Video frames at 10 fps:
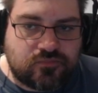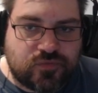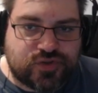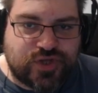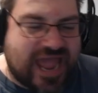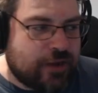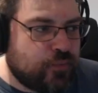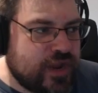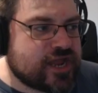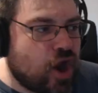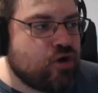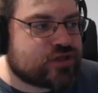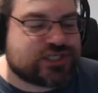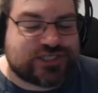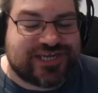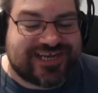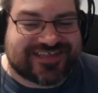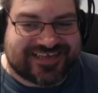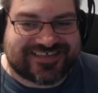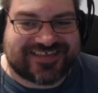So yeah, we are going to cheese
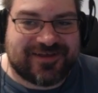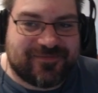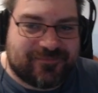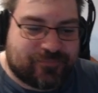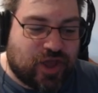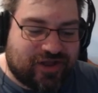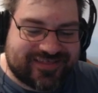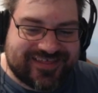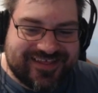this bird.